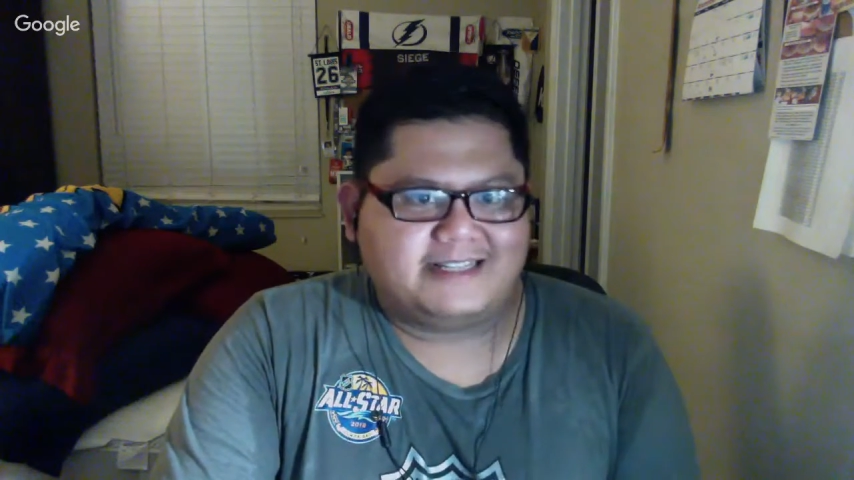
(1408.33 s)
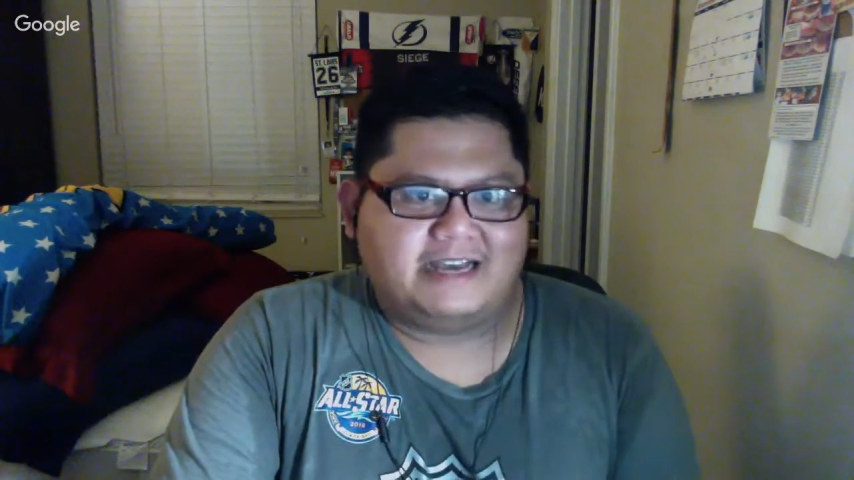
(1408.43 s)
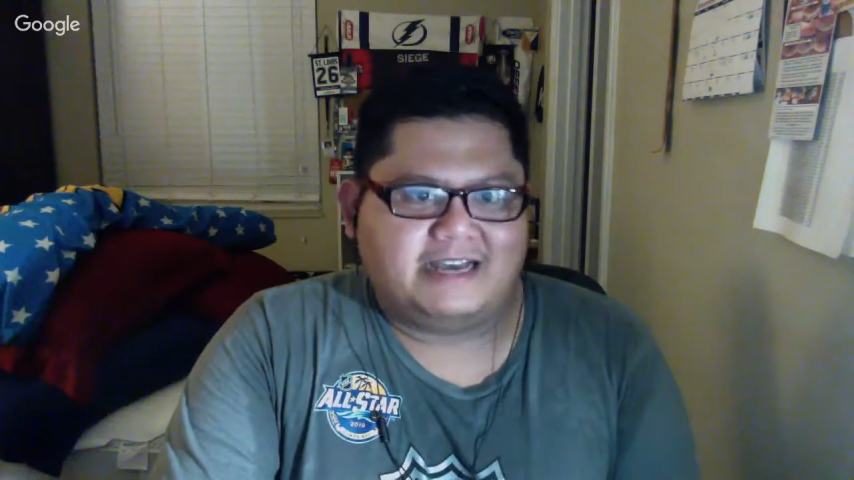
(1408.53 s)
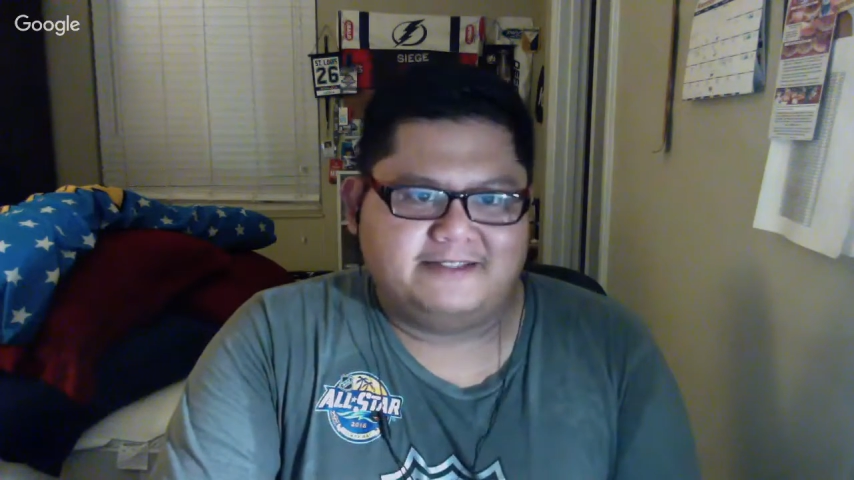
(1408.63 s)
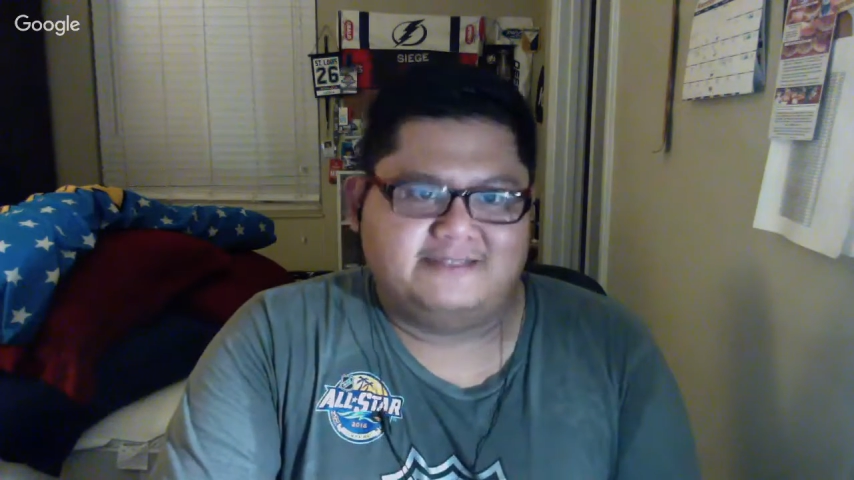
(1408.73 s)
to
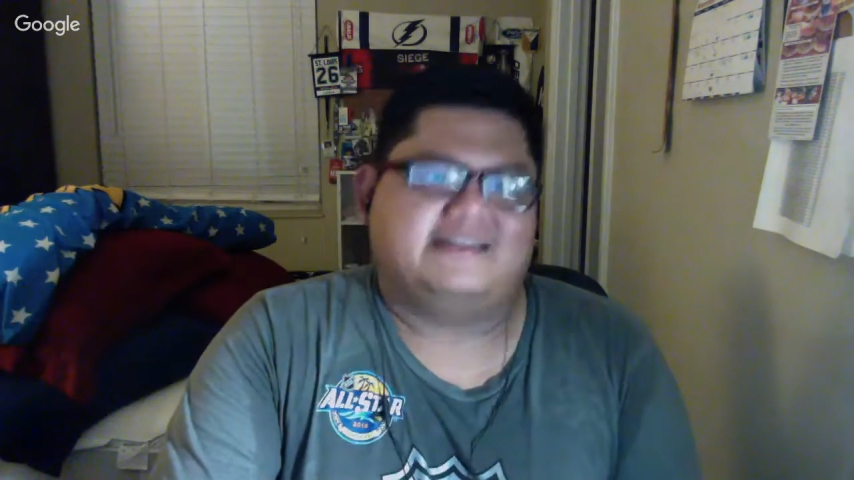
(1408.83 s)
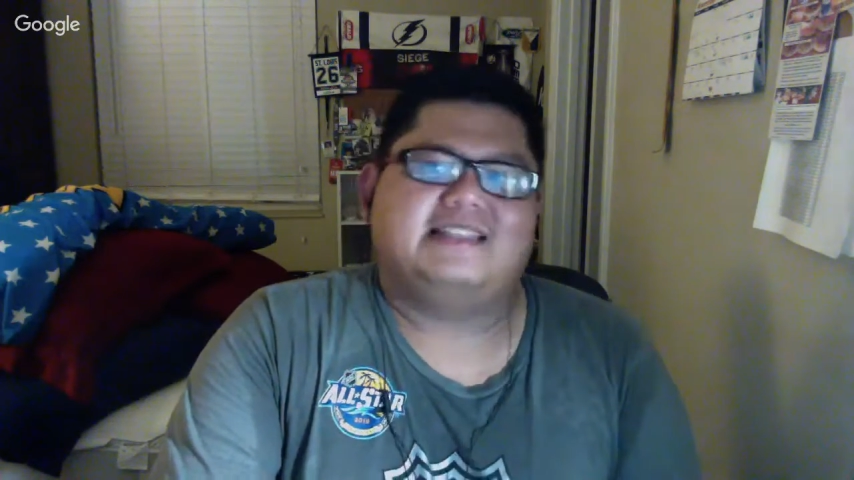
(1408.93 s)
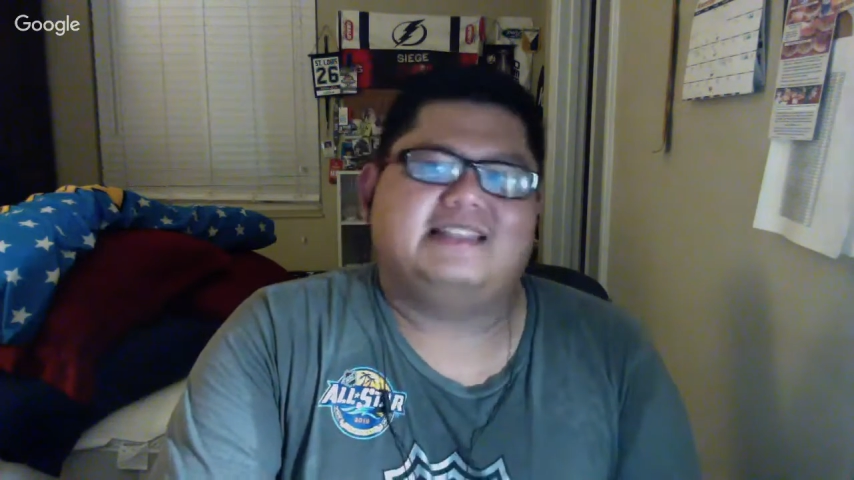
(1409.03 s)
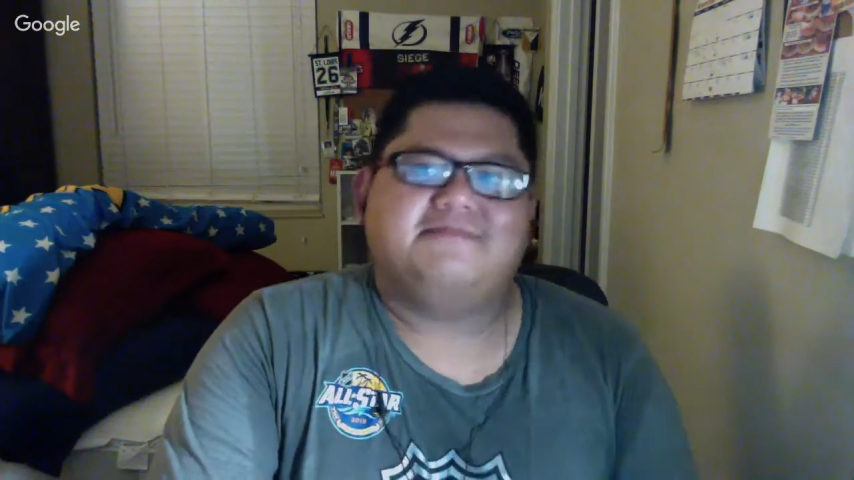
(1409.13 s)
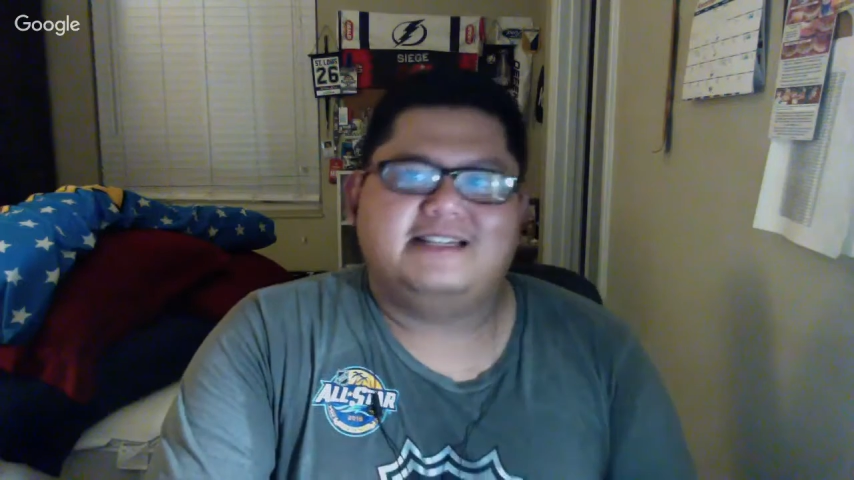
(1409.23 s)
happen to
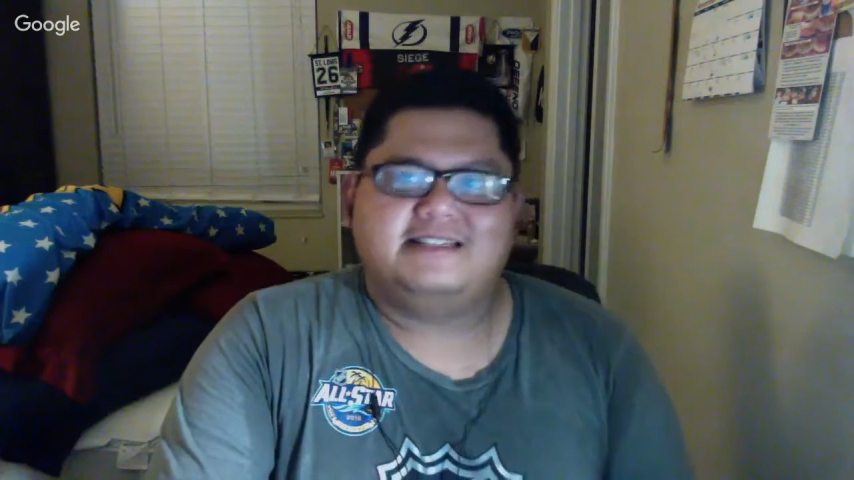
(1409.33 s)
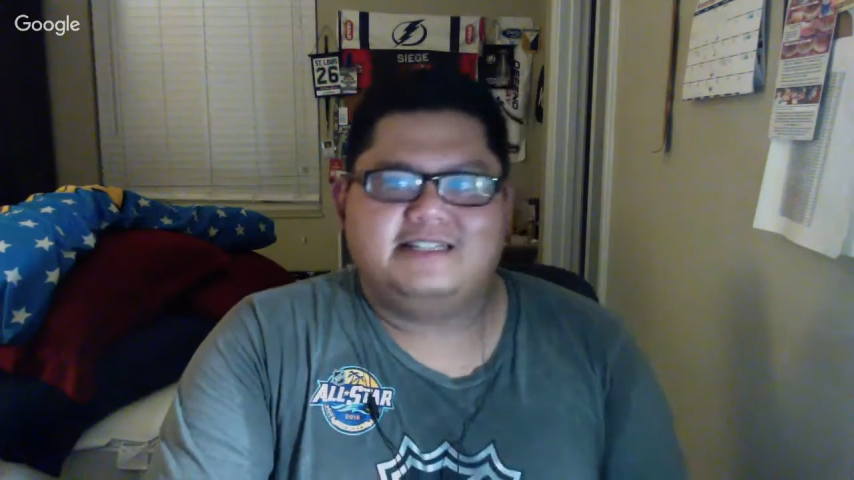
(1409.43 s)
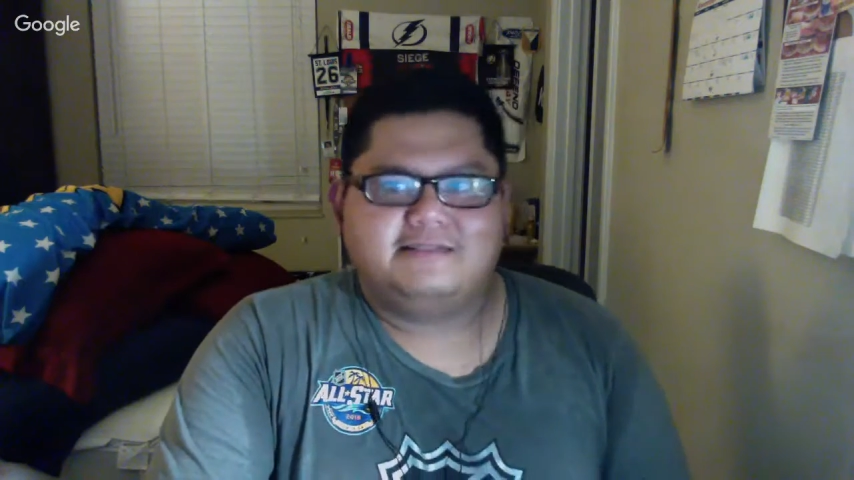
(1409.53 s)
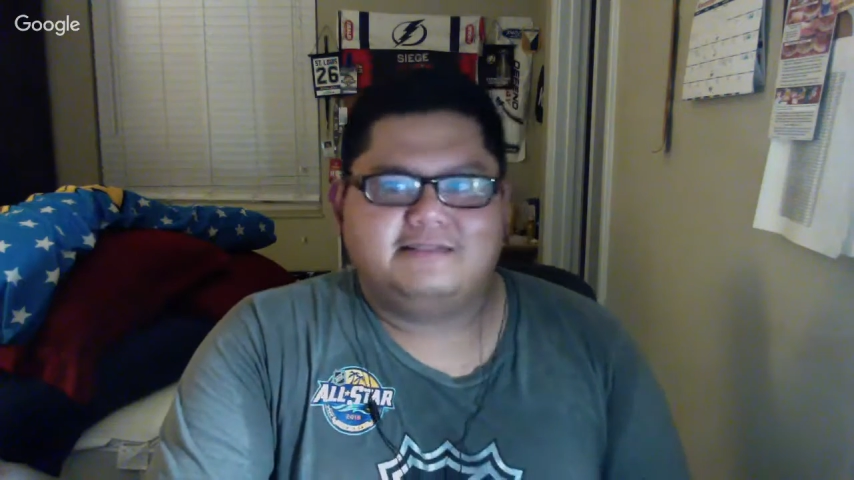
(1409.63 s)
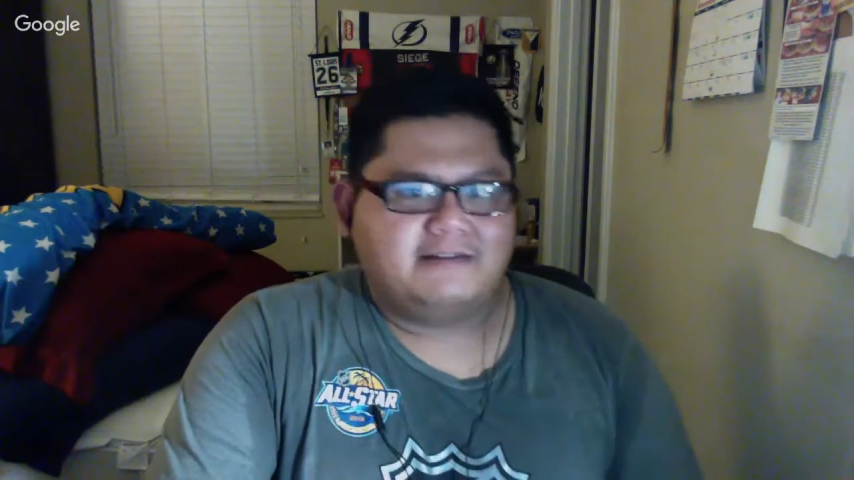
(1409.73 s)
anybody they
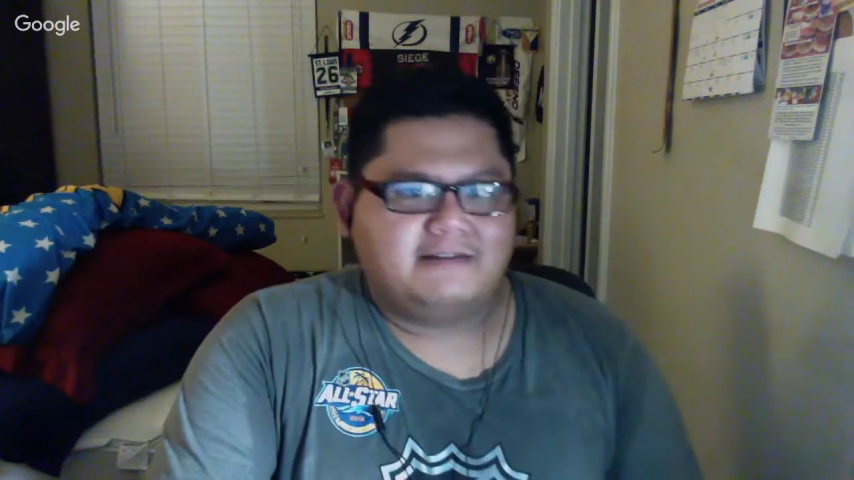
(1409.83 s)
survived,